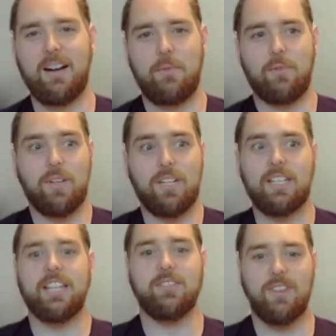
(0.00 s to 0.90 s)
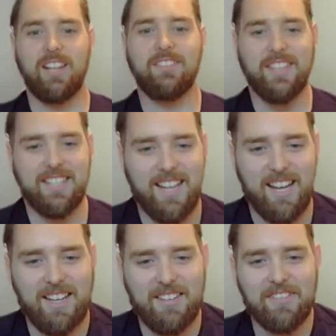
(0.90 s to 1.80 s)
really the relevance
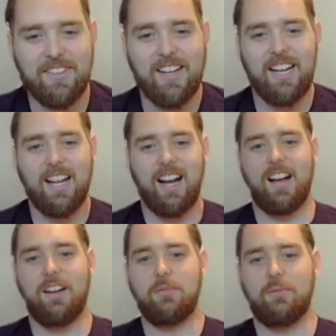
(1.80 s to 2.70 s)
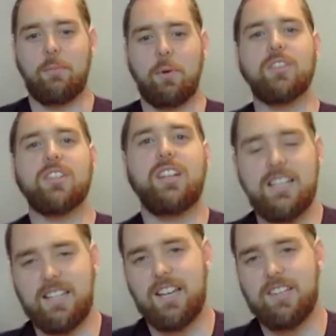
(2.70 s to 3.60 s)
of
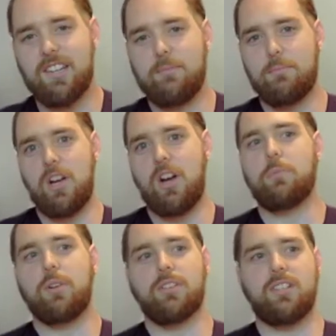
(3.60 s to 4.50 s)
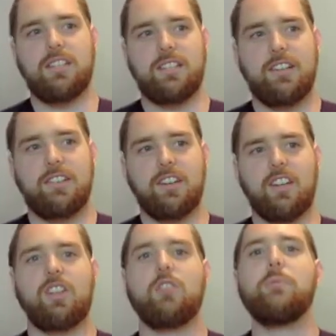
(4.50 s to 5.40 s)
personalization, and beyond personalization,
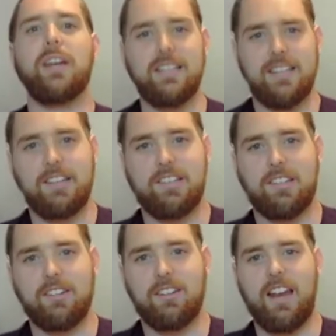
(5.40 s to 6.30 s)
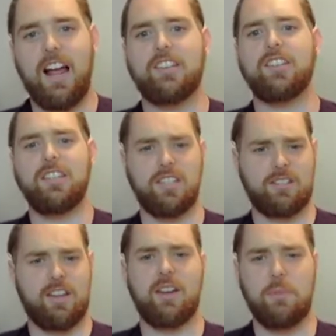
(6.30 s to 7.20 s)
humanization, and actually just
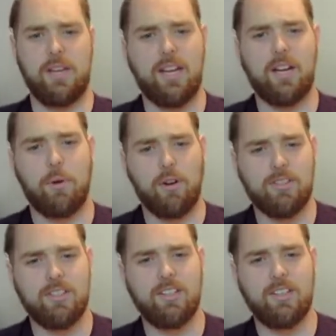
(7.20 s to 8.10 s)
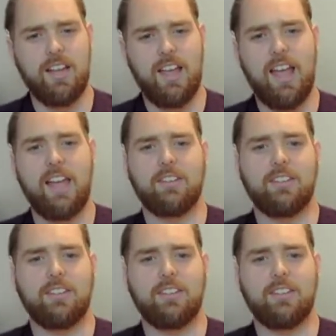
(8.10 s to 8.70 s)
kind of being a person and